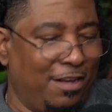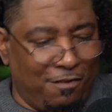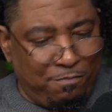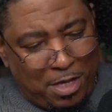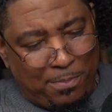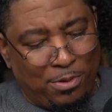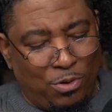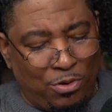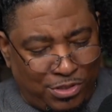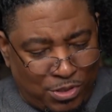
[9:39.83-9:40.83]
people
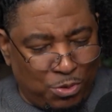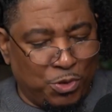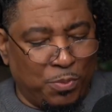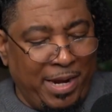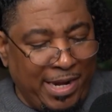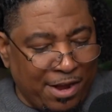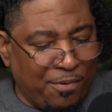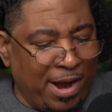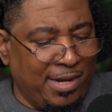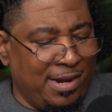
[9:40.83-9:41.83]
on social media
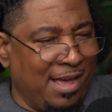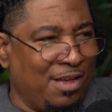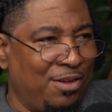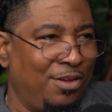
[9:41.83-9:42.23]
right now.